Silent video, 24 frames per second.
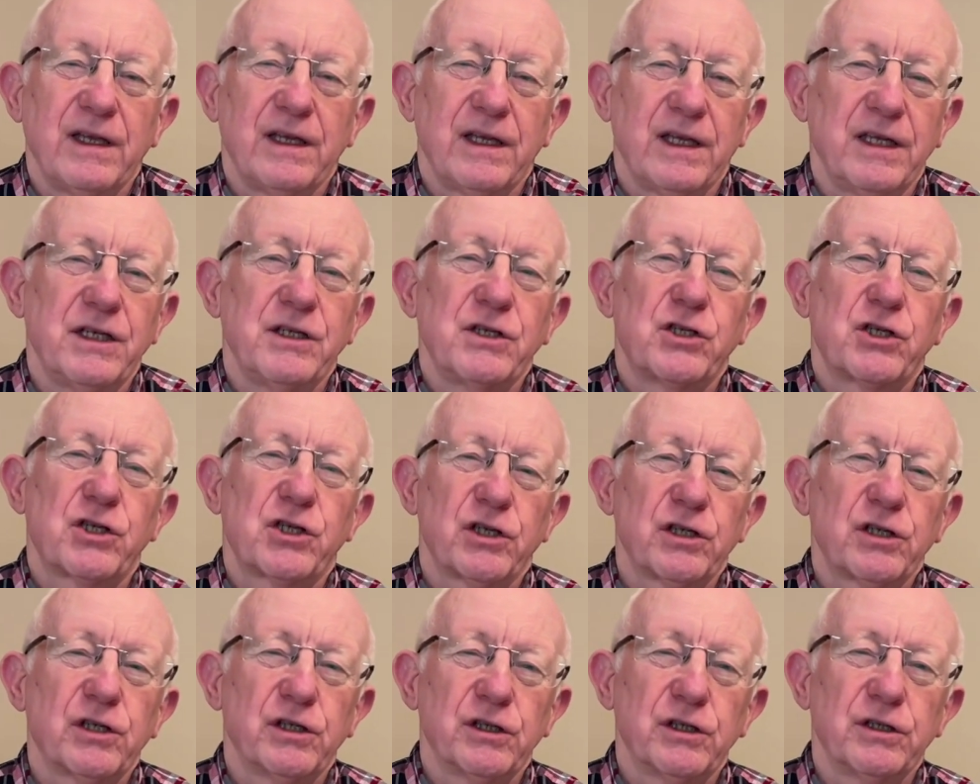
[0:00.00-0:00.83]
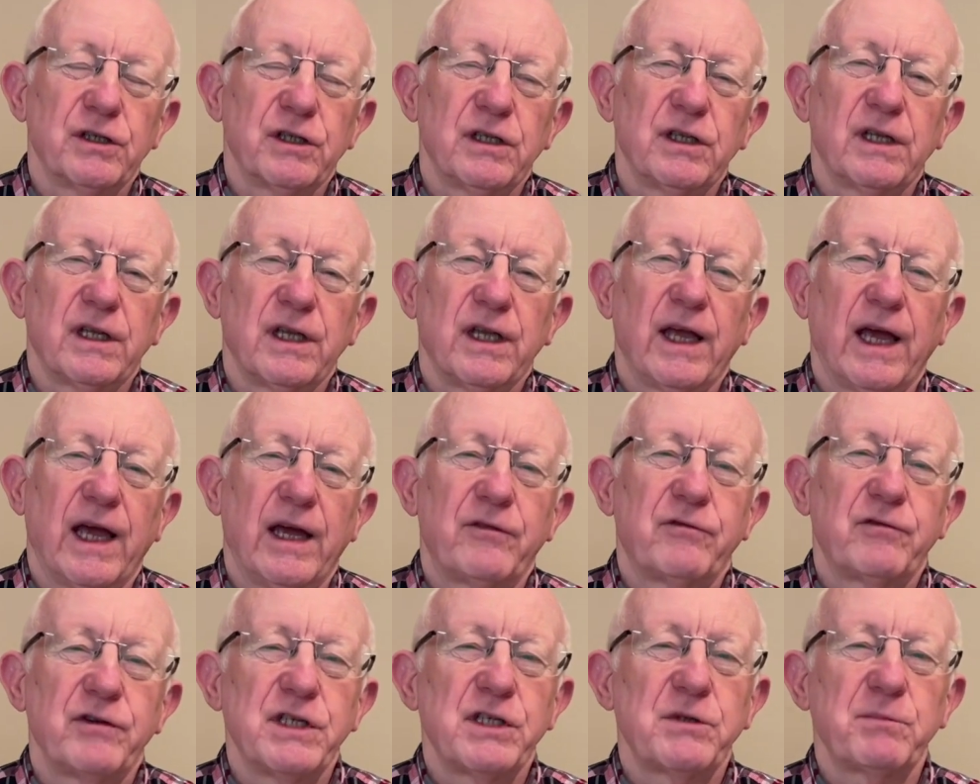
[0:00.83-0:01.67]
In turn,
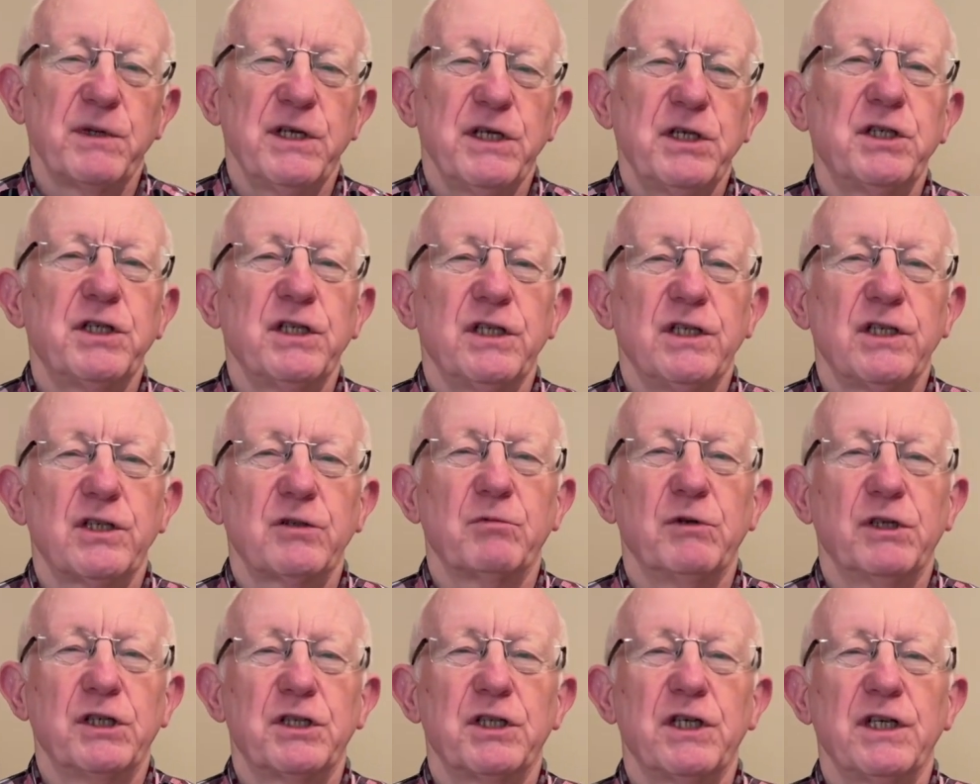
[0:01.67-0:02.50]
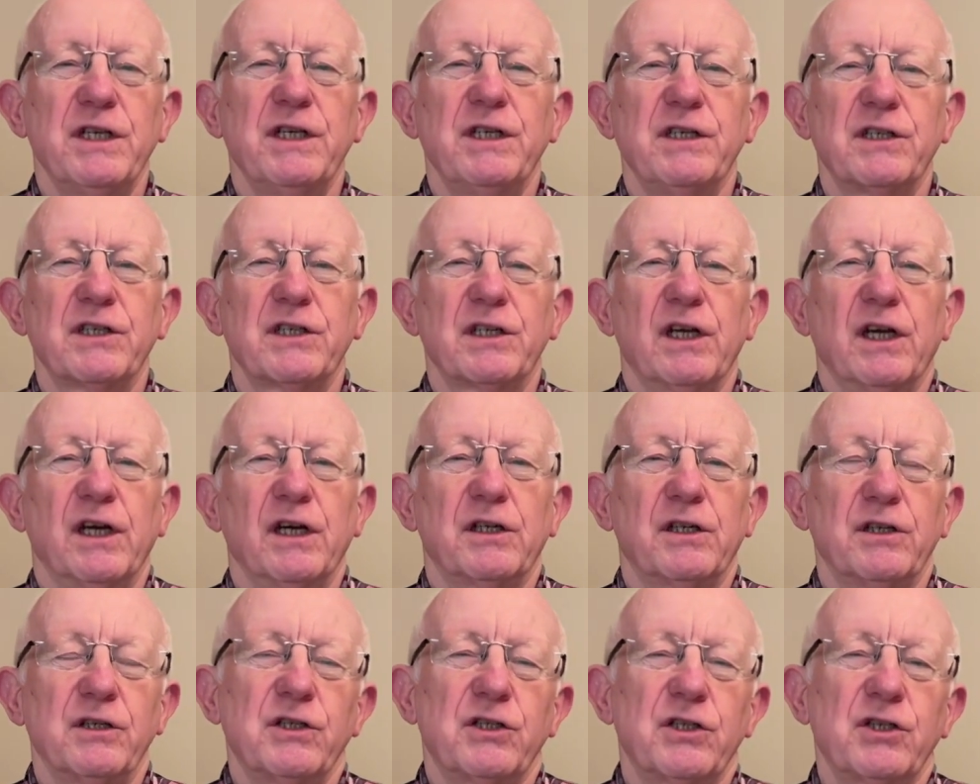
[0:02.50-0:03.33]
every species which is a
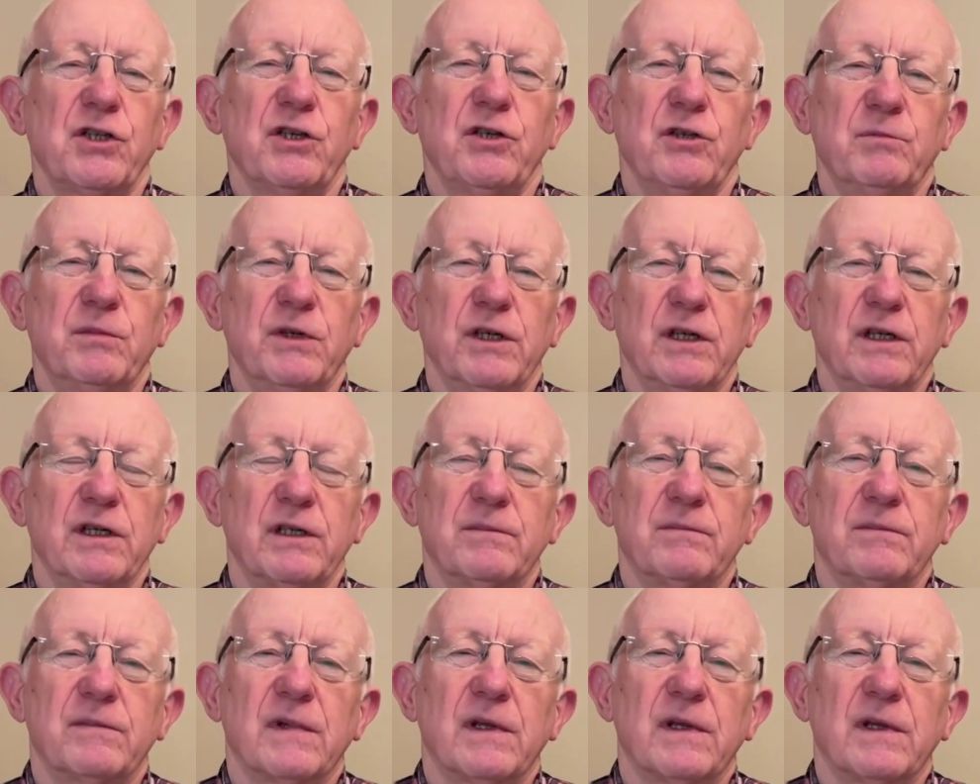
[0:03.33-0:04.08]
consumer